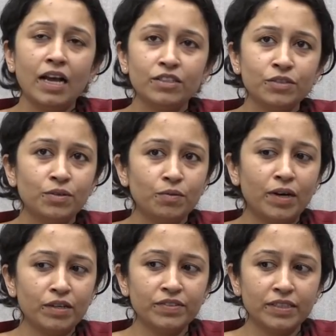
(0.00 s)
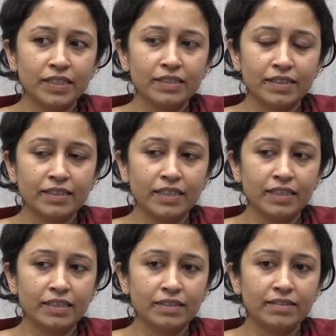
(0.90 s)
So, one of the things I
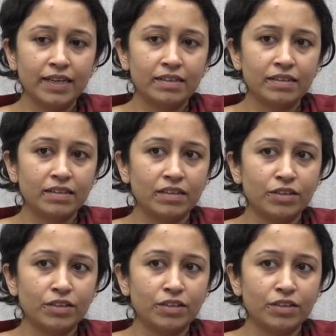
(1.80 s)
think is that uh,